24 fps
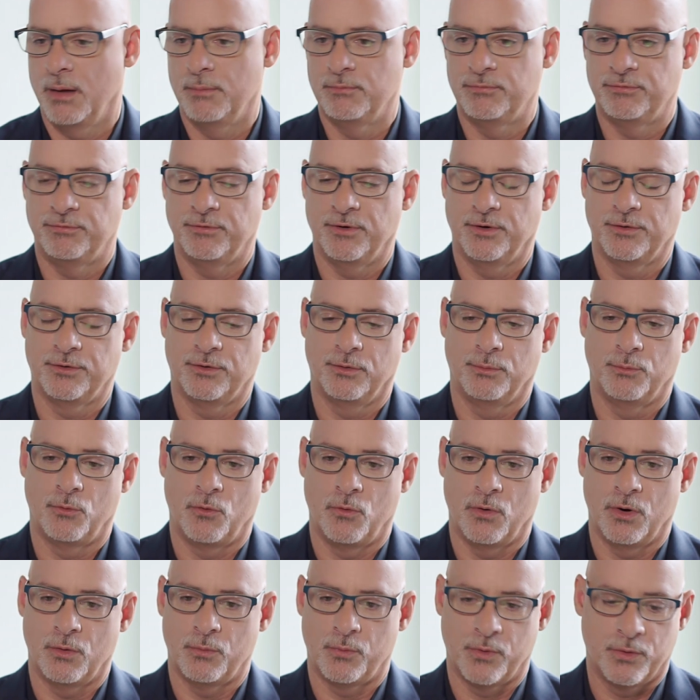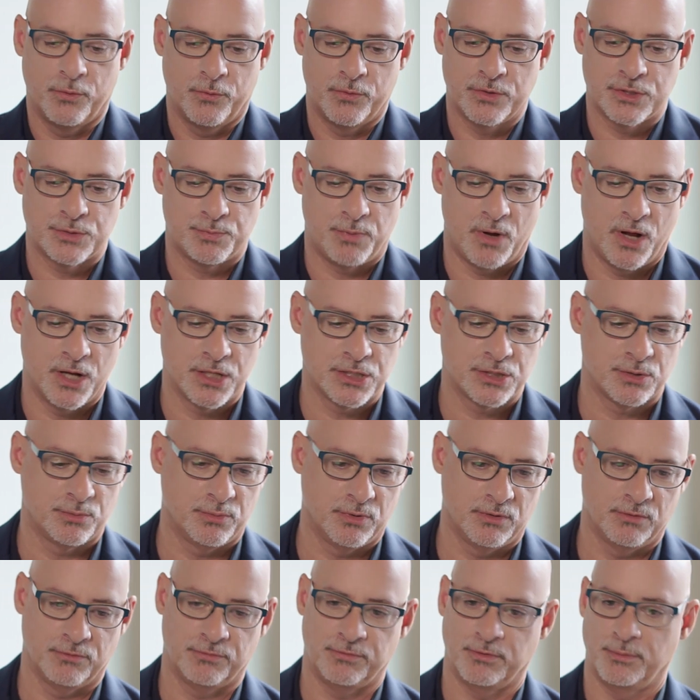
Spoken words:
Furthermore, we're responsible for